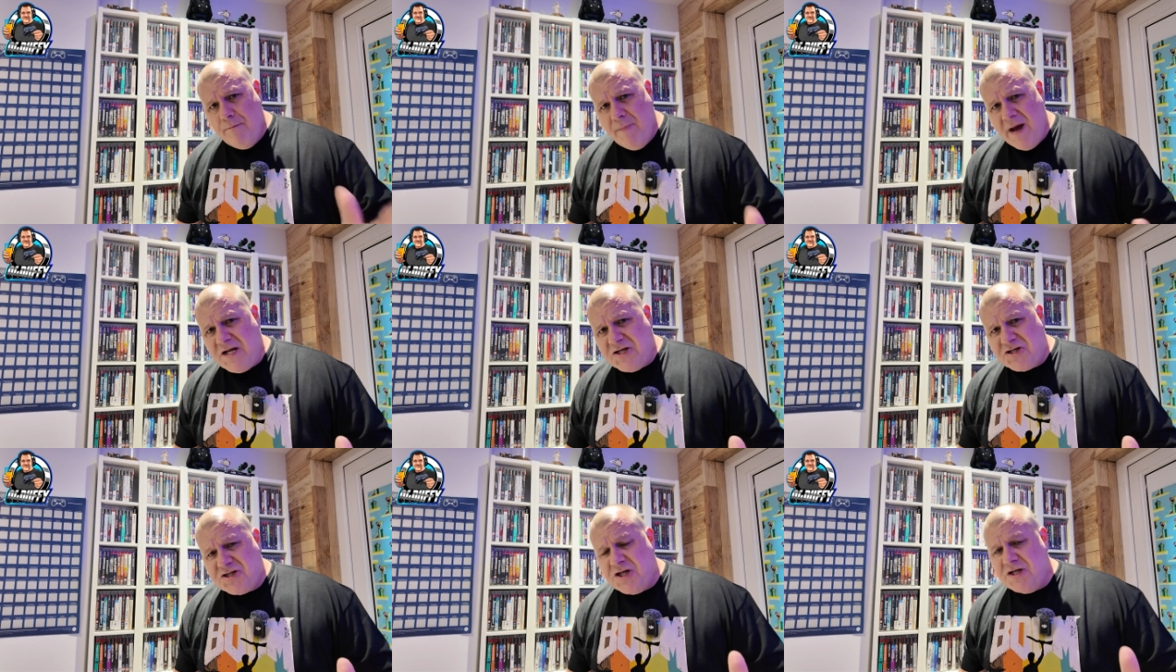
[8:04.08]

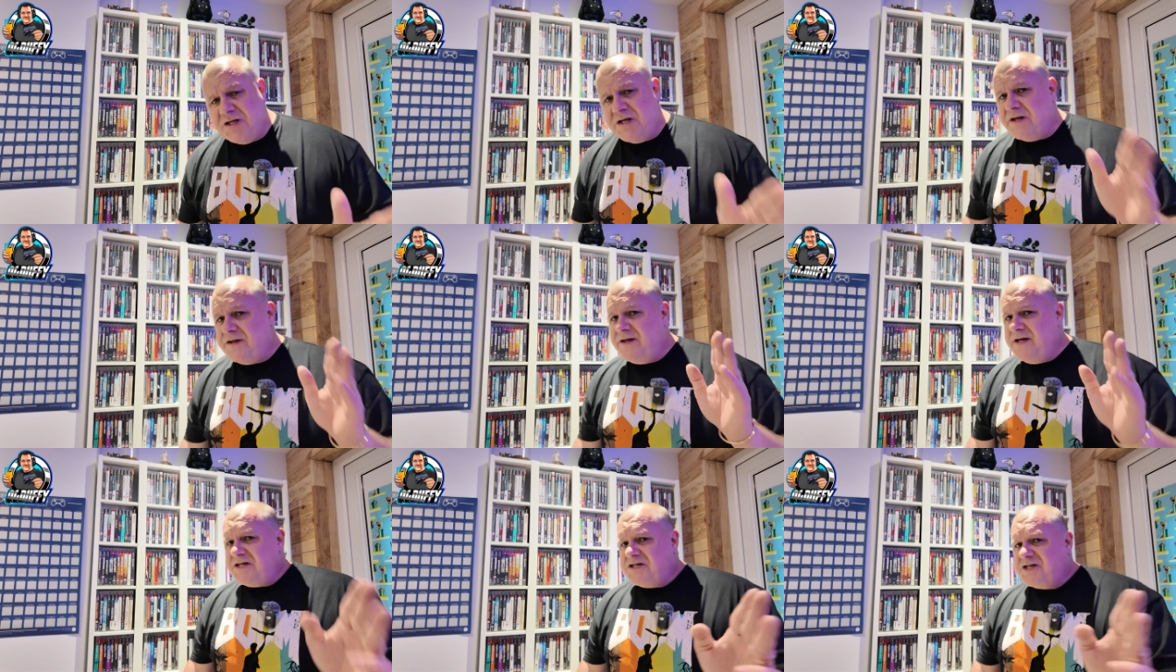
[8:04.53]
mentioned
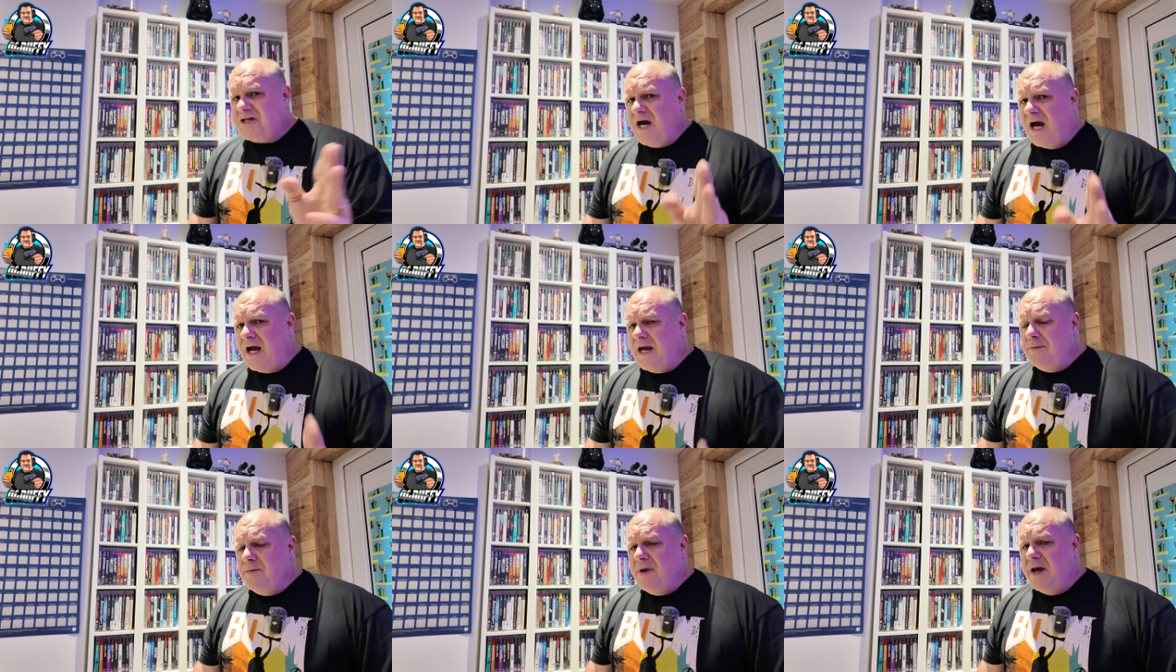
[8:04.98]
this
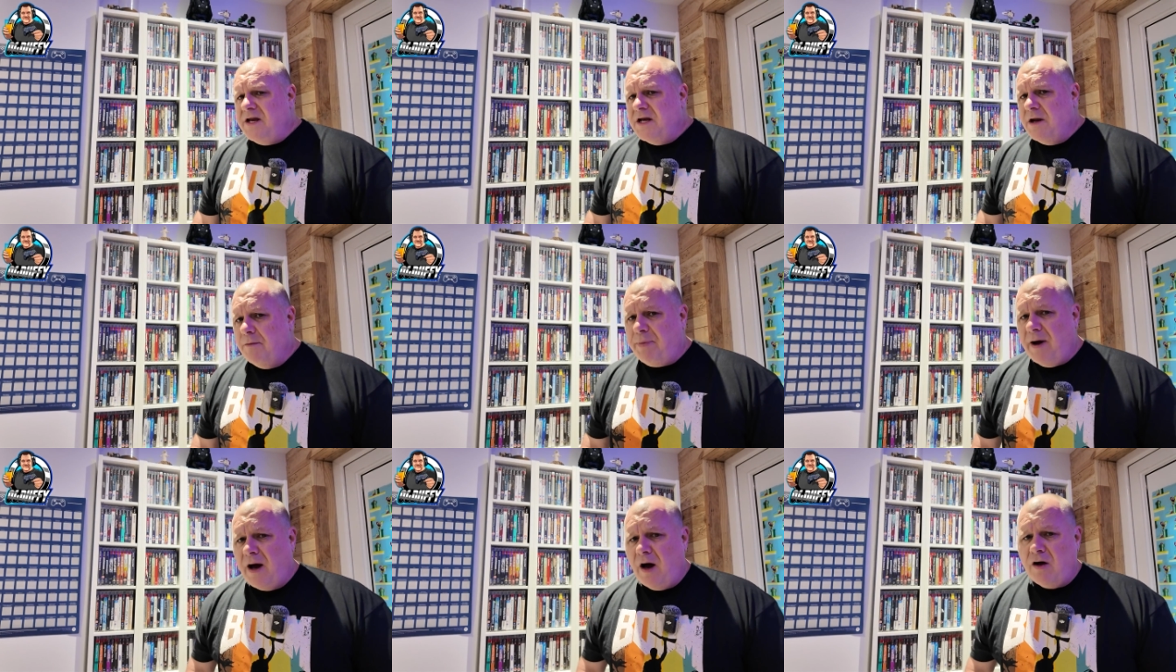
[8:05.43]
game in
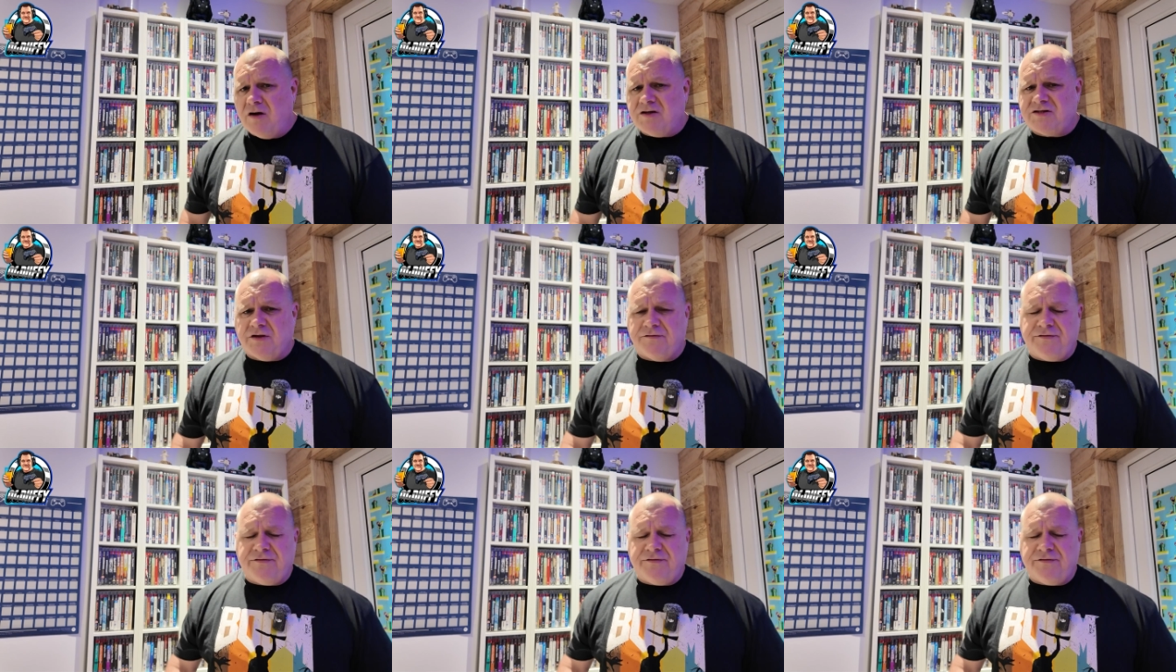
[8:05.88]
the past.